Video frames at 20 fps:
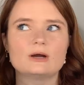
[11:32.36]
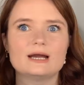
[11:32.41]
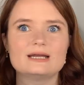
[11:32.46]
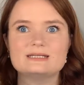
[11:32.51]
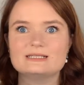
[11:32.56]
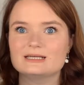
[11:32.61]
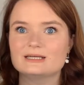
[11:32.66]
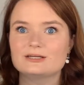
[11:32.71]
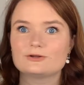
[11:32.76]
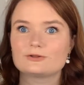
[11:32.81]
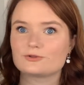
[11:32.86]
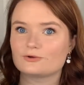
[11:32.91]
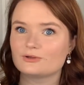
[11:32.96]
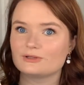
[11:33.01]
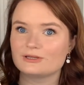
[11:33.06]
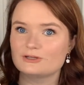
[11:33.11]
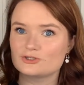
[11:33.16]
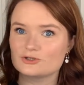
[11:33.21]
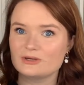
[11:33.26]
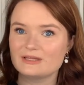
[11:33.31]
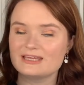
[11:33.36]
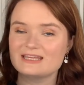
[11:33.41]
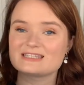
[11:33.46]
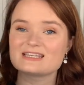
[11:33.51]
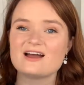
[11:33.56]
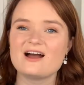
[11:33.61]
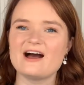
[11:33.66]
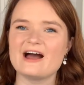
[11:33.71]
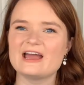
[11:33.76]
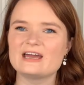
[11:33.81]
I did thoroughly enjoy these.
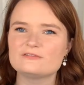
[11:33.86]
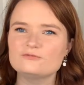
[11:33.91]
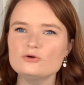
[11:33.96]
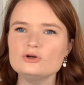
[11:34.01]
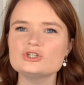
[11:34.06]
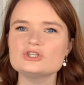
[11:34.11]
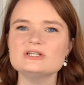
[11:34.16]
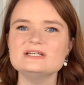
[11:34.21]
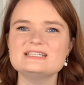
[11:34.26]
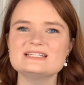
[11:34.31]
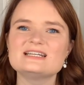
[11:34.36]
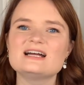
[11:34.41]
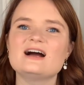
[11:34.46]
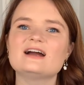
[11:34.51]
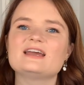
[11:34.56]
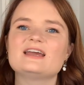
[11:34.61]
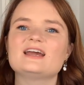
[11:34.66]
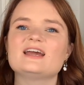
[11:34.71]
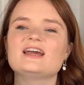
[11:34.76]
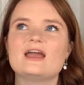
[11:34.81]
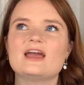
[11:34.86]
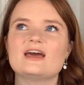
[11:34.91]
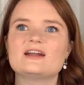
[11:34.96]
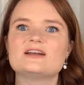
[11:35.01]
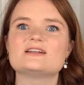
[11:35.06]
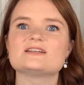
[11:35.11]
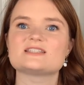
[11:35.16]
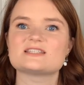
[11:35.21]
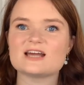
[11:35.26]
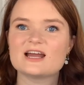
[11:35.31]
I unfortunately did not get Anna
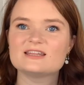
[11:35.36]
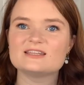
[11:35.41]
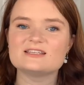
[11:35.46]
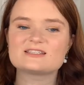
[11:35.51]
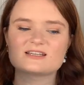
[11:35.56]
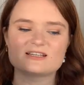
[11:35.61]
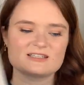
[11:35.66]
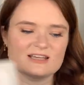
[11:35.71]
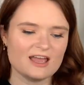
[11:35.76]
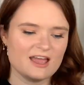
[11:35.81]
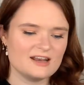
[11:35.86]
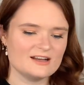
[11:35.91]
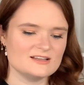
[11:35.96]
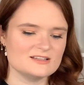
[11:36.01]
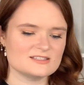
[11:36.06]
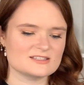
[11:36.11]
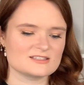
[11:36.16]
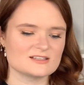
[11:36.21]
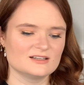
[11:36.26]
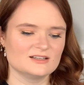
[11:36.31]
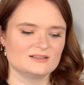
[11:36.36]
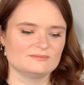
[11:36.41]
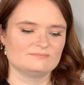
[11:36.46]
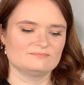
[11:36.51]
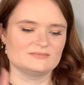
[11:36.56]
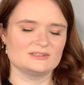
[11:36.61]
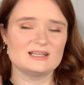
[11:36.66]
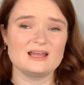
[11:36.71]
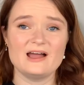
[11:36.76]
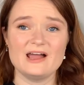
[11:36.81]
to sign these because Anna's
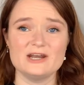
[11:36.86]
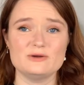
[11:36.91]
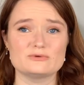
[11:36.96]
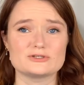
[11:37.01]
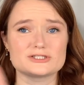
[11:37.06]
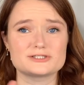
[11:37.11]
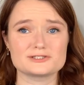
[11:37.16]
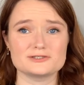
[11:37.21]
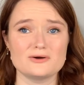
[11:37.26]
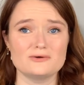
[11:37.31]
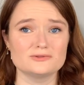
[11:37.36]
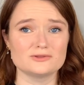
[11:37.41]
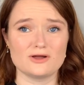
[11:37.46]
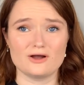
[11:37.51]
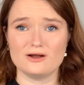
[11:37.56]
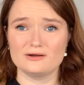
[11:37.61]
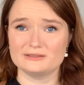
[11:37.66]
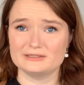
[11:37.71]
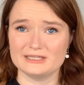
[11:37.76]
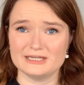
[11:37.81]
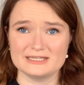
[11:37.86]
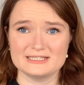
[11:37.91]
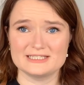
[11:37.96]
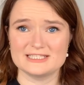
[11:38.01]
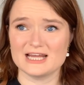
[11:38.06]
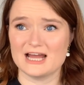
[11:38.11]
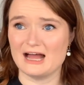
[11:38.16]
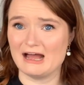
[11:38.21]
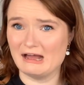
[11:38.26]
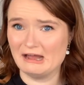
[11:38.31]
line was so long the
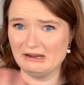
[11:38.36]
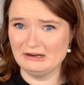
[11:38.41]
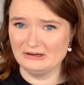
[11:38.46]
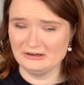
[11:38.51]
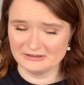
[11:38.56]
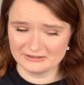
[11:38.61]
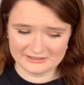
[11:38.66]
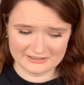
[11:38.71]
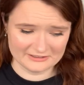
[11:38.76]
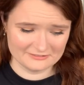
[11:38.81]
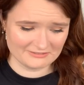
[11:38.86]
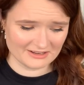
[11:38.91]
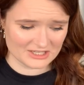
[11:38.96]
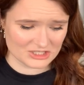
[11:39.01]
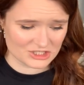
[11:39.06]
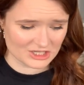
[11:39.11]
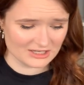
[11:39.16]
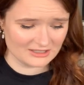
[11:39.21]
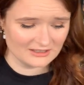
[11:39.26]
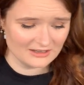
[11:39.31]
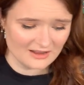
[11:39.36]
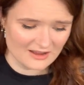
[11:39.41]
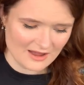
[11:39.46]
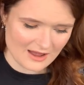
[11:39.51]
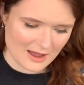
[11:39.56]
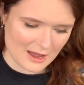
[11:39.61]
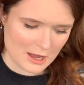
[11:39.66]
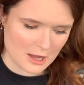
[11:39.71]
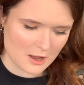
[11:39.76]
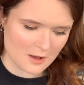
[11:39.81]
entire convention.
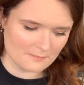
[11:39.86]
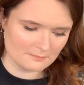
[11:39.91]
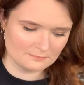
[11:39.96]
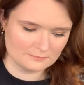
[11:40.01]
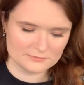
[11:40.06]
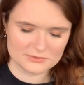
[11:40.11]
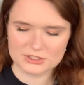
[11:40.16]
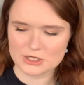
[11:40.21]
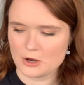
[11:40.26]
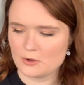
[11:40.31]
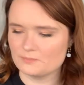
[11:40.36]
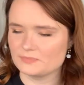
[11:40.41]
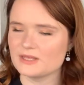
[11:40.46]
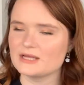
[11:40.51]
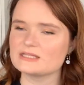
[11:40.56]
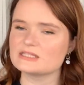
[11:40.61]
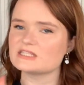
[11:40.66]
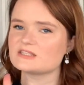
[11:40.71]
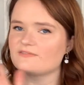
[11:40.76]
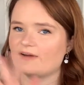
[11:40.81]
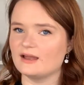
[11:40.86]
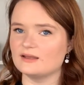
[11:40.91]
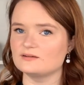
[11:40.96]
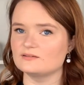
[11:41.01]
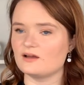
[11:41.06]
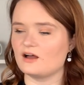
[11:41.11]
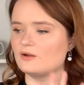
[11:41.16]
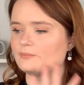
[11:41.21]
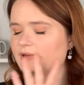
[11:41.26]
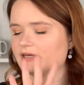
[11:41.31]
Um, so it's fine.
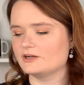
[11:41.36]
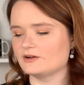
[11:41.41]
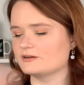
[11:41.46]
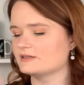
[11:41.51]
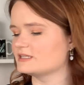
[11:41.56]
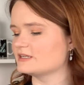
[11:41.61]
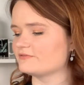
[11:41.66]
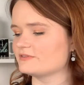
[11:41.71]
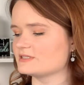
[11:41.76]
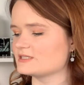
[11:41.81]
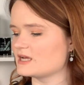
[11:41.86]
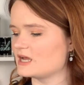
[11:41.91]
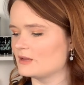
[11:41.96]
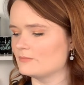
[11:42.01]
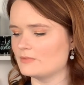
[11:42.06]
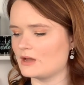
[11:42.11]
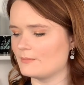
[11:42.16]
I'll meet her at a different time.